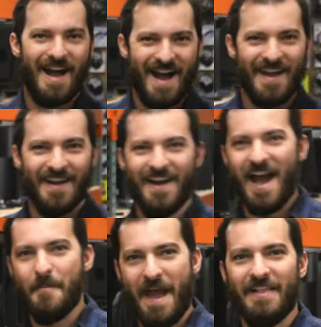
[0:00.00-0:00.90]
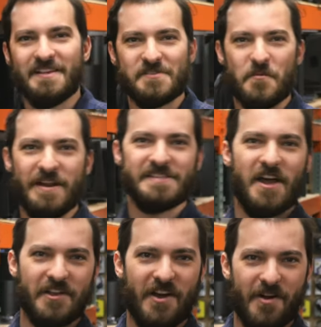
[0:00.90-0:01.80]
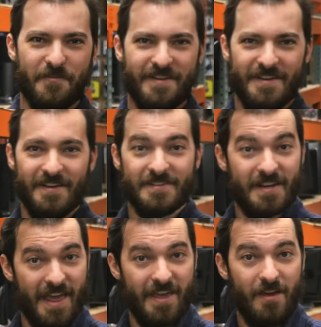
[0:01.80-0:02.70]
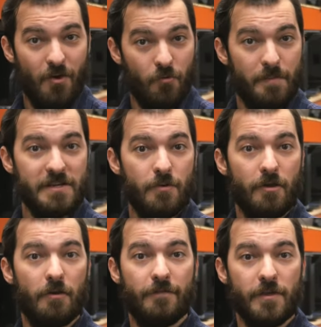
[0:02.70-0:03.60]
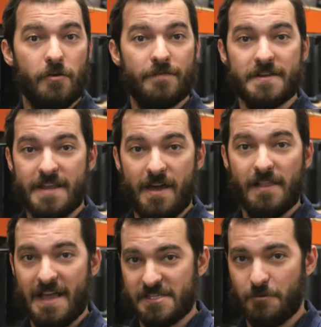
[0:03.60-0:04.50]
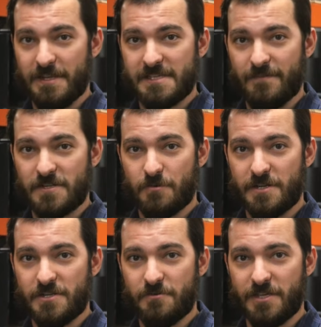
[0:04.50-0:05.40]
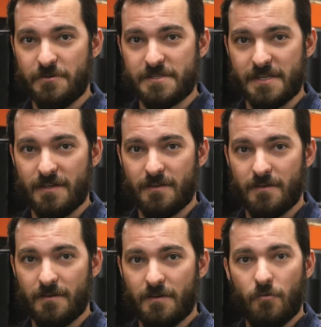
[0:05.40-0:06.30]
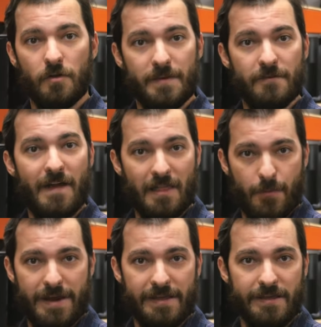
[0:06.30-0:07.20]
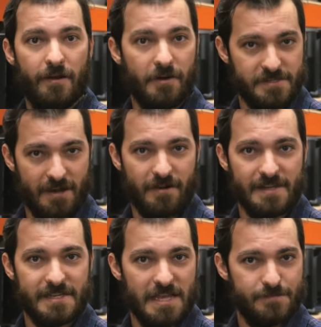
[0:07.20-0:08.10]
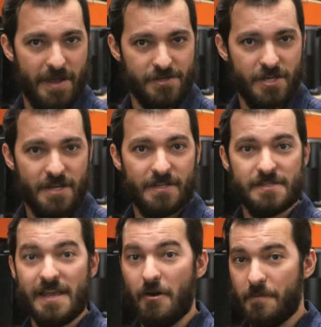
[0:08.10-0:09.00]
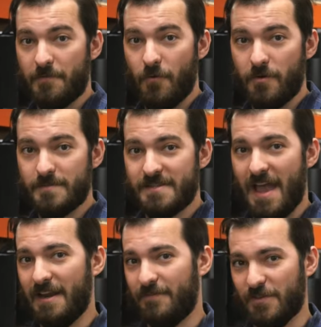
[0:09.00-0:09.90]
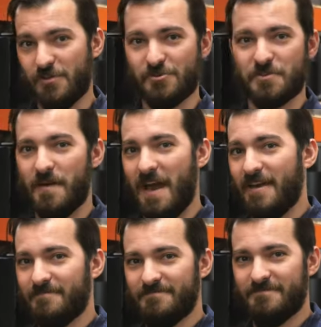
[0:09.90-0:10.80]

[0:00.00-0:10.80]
Hi, I'm Alex from Rtings dot com. Today, we'll be doing a review of the Dell S twenty-seven twenty-two Q C. We'll be evaluating it on our standardized test bench to see how it performs and if you should buy it.